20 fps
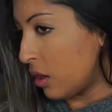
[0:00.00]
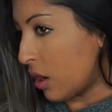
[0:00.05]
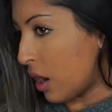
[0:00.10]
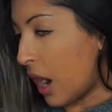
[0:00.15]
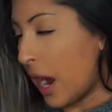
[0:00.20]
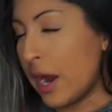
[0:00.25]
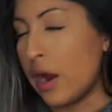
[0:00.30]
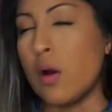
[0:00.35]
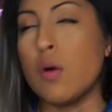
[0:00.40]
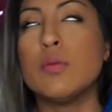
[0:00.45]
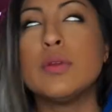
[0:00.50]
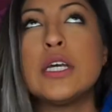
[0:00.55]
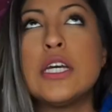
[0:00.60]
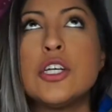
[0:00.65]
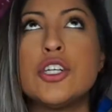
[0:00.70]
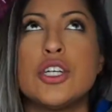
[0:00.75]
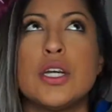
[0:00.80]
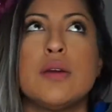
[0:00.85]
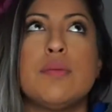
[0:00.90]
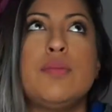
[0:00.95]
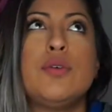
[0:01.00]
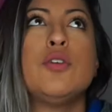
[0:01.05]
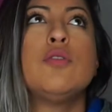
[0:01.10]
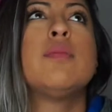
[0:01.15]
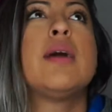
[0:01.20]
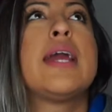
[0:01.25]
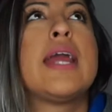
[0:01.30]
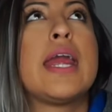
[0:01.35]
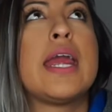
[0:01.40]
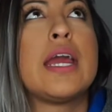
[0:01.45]
I only shampoo
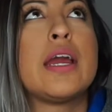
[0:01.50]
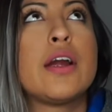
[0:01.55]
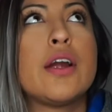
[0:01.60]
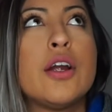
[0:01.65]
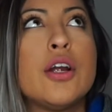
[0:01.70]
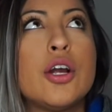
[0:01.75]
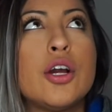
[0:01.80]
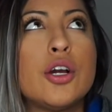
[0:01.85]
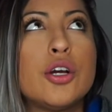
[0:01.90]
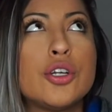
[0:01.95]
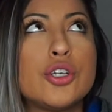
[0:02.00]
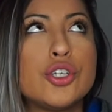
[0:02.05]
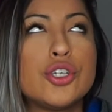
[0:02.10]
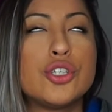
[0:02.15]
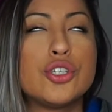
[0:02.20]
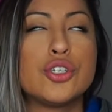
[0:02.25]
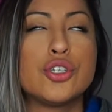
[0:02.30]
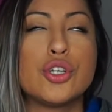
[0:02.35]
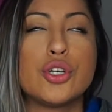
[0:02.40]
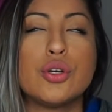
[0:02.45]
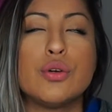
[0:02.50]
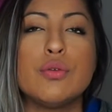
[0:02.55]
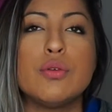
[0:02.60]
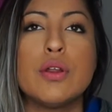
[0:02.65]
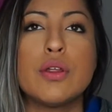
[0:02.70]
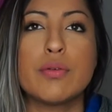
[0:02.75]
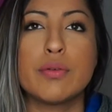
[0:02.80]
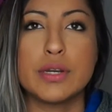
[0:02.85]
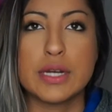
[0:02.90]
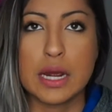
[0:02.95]
my hair 2
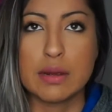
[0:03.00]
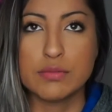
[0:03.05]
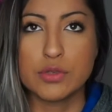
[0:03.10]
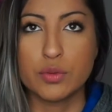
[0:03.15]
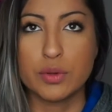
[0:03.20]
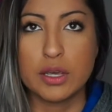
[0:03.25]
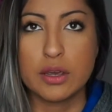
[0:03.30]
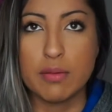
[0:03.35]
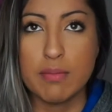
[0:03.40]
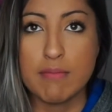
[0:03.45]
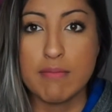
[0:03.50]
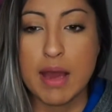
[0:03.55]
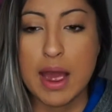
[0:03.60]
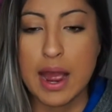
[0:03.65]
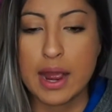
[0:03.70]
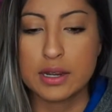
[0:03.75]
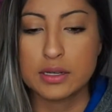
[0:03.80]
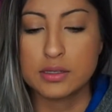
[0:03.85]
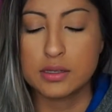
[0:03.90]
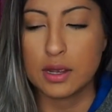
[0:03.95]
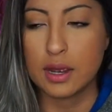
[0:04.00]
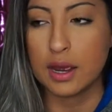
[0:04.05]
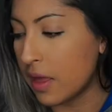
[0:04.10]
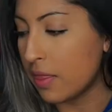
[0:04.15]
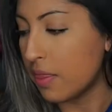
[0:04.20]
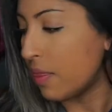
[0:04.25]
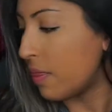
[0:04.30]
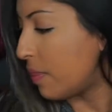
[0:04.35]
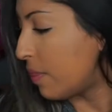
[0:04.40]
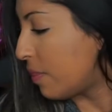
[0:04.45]
to 3 times a week max.
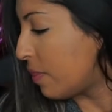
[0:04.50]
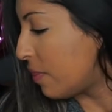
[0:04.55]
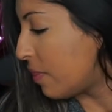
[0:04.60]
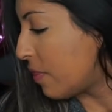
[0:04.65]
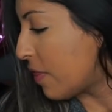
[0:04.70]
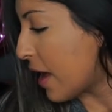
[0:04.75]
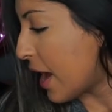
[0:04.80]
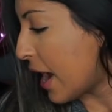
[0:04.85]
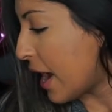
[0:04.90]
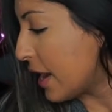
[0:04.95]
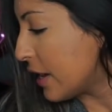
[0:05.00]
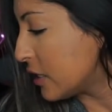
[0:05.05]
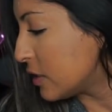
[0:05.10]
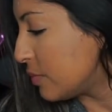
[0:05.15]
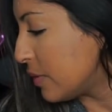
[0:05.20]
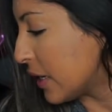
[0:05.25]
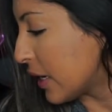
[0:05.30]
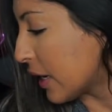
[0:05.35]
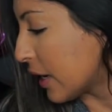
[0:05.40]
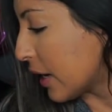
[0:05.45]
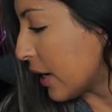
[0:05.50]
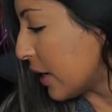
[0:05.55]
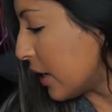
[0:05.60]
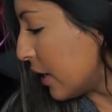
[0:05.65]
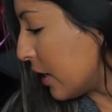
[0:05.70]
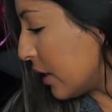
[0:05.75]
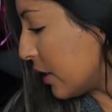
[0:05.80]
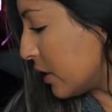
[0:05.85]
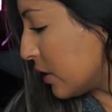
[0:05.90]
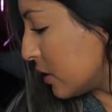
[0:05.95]
And that is
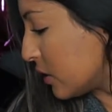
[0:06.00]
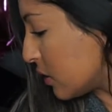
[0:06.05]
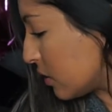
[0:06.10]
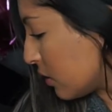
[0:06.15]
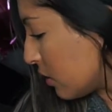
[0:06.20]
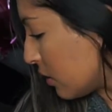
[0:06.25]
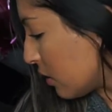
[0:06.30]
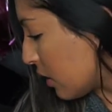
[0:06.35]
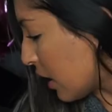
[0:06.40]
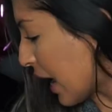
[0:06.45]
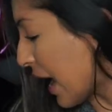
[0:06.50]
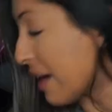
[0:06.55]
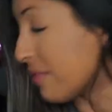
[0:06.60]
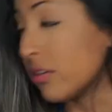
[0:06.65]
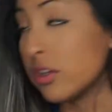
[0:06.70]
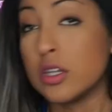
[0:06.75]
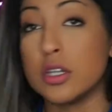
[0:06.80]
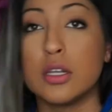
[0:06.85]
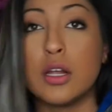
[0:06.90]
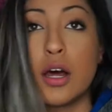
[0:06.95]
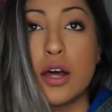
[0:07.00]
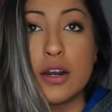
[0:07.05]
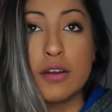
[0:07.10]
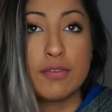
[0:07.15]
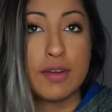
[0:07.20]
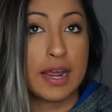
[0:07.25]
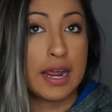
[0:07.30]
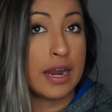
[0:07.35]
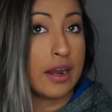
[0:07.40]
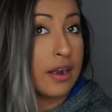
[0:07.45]
because I have a lot of
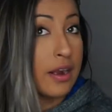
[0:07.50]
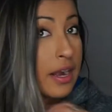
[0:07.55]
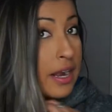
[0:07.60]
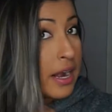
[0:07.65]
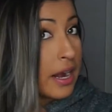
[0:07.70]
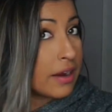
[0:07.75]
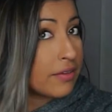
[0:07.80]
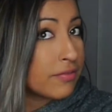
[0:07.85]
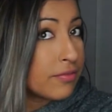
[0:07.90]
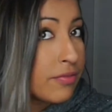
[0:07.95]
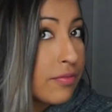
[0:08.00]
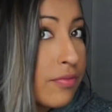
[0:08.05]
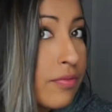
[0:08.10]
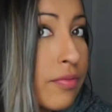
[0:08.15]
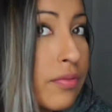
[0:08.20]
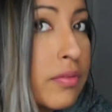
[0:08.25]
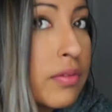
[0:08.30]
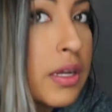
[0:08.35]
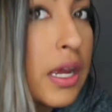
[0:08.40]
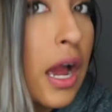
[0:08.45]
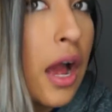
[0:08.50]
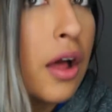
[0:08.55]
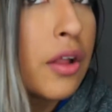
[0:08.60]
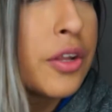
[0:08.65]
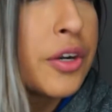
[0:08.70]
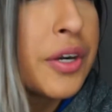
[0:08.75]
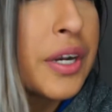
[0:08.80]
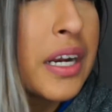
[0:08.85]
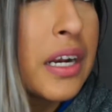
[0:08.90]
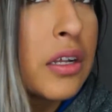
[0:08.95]
hair and I've
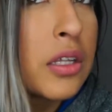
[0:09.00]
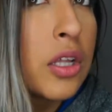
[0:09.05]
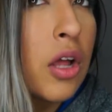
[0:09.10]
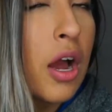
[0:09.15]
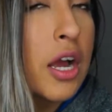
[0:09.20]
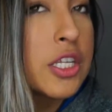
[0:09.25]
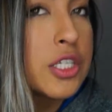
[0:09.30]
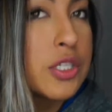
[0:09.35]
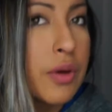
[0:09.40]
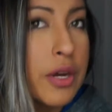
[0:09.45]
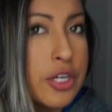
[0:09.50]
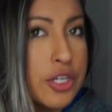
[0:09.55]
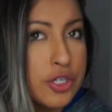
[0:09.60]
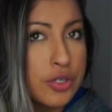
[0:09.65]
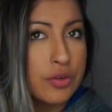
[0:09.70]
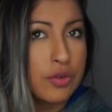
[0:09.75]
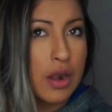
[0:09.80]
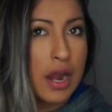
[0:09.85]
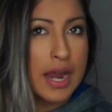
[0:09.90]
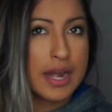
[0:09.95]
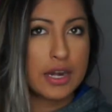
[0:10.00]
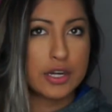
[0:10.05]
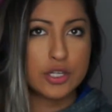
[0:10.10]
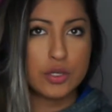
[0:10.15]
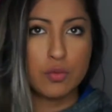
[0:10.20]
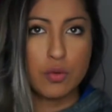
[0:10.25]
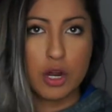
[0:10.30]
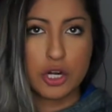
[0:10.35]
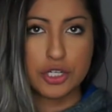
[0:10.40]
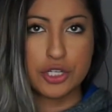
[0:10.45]
colored it a lot. So I try not to
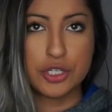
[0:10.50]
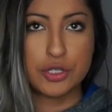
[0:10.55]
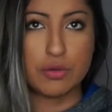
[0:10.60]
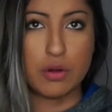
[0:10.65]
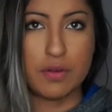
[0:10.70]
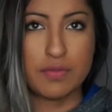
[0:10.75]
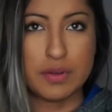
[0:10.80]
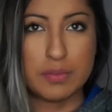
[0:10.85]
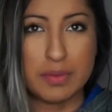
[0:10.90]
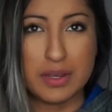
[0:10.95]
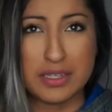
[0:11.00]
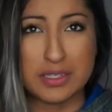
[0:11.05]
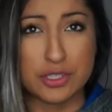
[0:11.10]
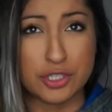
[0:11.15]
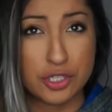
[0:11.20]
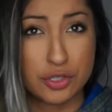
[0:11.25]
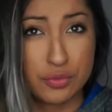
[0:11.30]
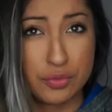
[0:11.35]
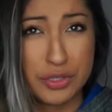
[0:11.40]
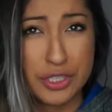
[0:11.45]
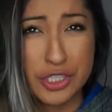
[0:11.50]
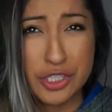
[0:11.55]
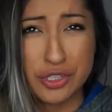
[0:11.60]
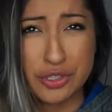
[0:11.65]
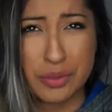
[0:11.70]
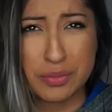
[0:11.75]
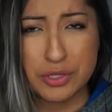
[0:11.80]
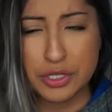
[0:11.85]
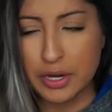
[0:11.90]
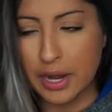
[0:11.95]
wash it too often because it just really
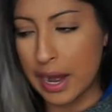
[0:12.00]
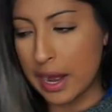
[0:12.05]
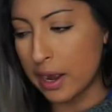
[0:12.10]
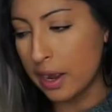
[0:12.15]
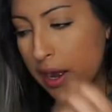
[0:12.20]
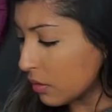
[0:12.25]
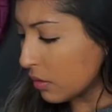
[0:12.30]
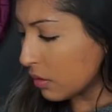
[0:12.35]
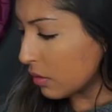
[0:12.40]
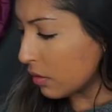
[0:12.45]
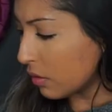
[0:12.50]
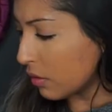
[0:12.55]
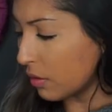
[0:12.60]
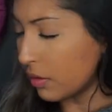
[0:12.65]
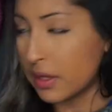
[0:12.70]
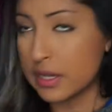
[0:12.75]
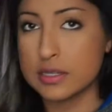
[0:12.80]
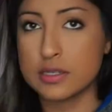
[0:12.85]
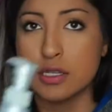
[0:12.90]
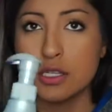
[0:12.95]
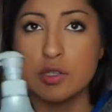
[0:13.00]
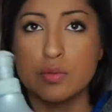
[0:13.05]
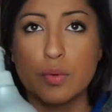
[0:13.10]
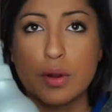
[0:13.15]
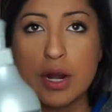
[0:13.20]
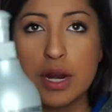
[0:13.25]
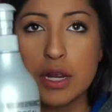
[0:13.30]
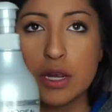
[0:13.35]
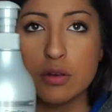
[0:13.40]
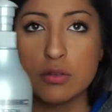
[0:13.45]
strips your hair. this is
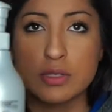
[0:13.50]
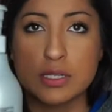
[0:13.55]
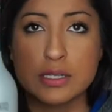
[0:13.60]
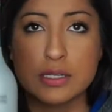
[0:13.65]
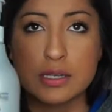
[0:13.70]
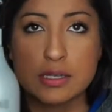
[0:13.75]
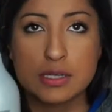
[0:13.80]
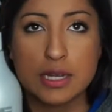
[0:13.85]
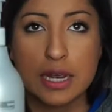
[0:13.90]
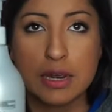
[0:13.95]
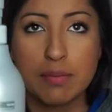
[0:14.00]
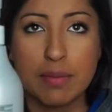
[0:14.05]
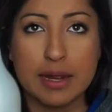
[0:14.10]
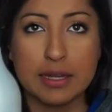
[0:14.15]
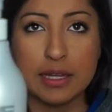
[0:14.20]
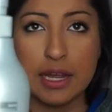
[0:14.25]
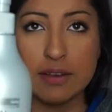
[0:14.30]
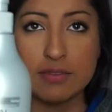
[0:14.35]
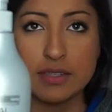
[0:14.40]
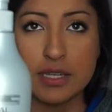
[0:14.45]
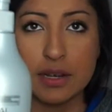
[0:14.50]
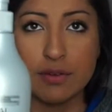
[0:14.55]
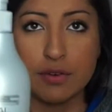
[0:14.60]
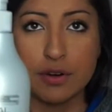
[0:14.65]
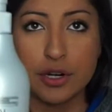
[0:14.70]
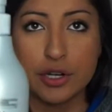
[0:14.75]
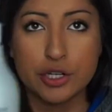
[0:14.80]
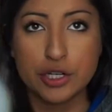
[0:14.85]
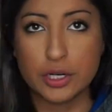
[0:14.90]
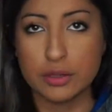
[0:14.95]
what I use. This is like my
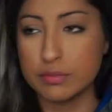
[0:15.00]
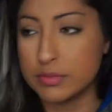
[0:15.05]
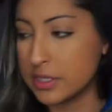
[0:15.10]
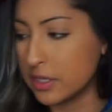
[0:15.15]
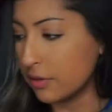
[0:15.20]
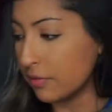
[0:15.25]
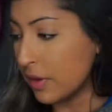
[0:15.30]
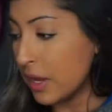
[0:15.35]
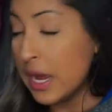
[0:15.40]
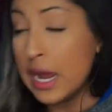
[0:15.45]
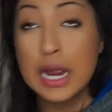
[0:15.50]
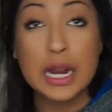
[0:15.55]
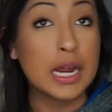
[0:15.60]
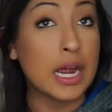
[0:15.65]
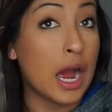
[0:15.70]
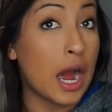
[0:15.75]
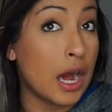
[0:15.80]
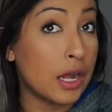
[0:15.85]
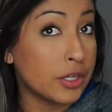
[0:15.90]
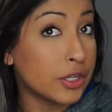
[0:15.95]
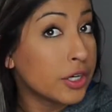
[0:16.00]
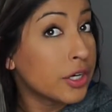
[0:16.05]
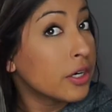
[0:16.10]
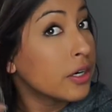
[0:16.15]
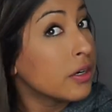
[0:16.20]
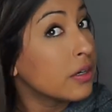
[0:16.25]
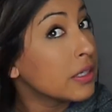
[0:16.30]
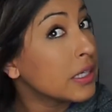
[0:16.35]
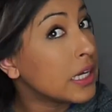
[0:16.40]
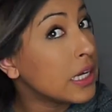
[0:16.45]
lifesaver in terms of
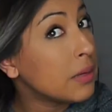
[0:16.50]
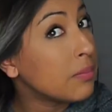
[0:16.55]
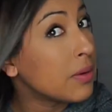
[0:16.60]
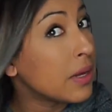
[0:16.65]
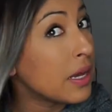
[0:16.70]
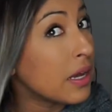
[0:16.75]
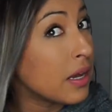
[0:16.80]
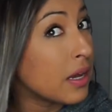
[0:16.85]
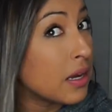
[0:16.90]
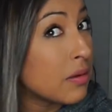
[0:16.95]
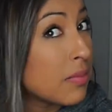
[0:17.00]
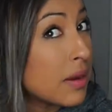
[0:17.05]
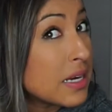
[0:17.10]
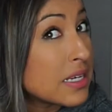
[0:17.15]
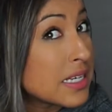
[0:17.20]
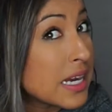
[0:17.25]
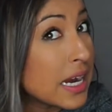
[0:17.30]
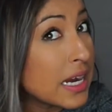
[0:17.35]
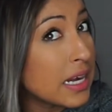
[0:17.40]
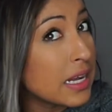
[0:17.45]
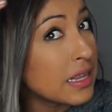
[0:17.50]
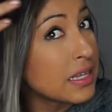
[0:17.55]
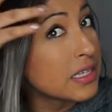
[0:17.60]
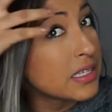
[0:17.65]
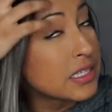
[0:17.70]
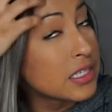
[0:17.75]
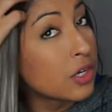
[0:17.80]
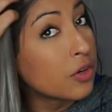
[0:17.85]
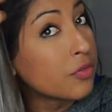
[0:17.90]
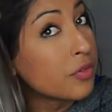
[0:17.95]
color, keeping and maintaining the
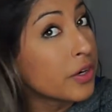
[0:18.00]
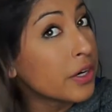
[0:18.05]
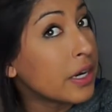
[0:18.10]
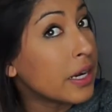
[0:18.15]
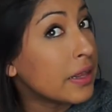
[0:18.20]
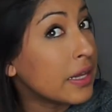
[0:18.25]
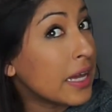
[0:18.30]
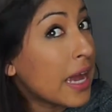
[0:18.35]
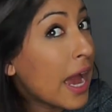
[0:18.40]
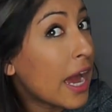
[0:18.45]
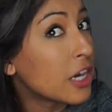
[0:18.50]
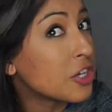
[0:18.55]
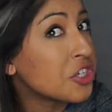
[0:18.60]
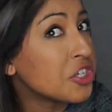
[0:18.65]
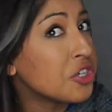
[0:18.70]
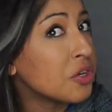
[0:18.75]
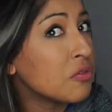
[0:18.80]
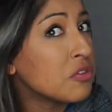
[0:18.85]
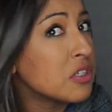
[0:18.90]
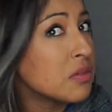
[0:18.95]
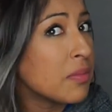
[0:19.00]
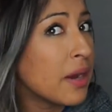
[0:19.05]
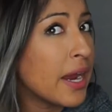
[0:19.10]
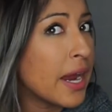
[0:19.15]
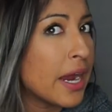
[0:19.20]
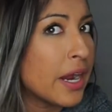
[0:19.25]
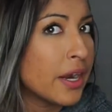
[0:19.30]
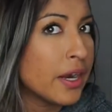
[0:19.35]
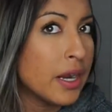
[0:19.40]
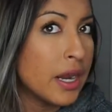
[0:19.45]
silver and the ashy tones of my
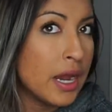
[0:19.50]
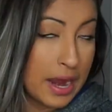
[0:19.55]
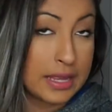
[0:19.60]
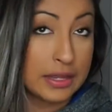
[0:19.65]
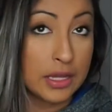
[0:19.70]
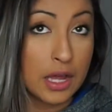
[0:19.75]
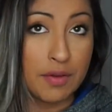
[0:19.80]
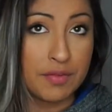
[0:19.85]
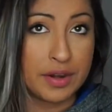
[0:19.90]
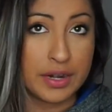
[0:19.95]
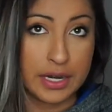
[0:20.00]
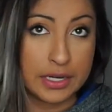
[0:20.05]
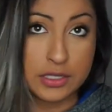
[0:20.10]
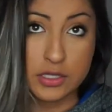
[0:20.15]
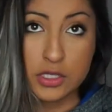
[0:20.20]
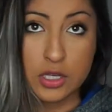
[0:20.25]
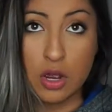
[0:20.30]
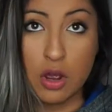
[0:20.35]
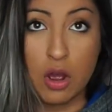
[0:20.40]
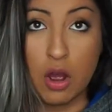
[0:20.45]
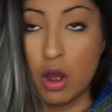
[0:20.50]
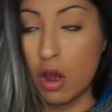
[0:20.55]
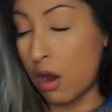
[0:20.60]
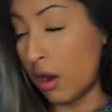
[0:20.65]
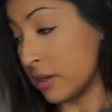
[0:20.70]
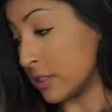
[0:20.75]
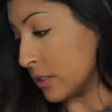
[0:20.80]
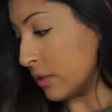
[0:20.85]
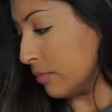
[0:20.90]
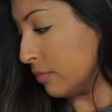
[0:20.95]
hair. I love it. It's
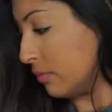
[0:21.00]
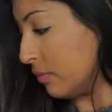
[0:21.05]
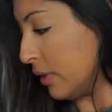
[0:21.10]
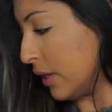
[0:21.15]
awesome.